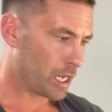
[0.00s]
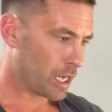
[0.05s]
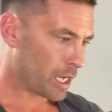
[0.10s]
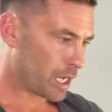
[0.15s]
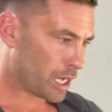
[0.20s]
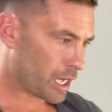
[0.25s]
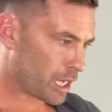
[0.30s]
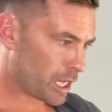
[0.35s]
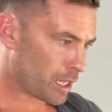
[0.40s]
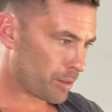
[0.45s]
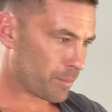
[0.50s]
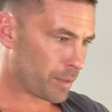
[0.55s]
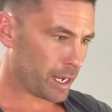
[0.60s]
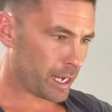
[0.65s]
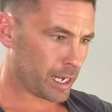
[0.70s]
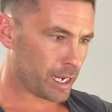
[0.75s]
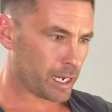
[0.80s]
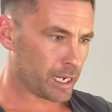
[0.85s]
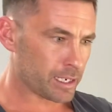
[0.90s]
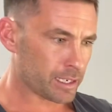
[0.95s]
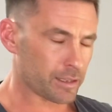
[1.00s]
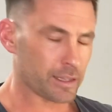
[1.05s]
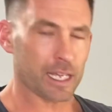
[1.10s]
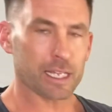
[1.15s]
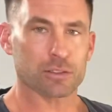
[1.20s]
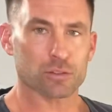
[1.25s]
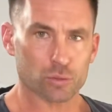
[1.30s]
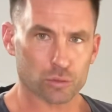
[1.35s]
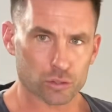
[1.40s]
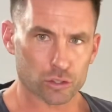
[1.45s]
Um, and
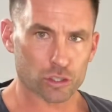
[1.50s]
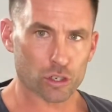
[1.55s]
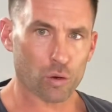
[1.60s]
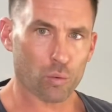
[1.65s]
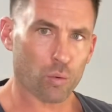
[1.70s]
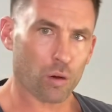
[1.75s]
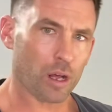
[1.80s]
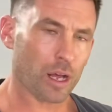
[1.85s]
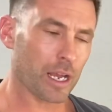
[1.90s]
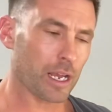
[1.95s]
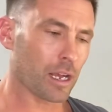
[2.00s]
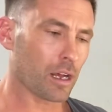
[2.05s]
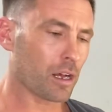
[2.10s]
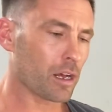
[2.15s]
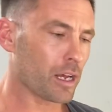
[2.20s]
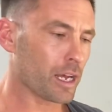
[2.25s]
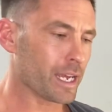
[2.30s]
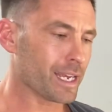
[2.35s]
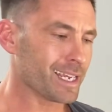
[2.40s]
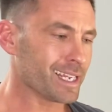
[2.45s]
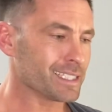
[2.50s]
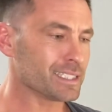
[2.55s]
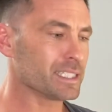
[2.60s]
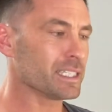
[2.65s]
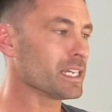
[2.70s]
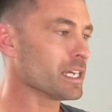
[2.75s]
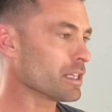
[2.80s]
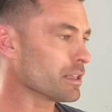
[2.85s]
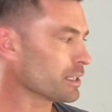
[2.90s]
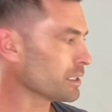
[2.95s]
that's also why I get
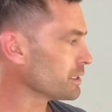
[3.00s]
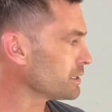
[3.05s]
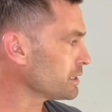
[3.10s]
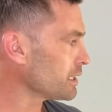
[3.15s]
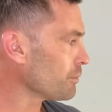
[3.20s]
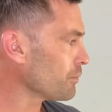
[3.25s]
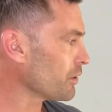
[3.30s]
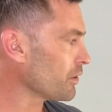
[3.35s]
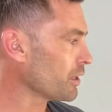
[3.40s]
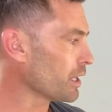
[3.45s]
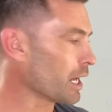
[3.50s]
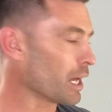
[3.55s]
together some of the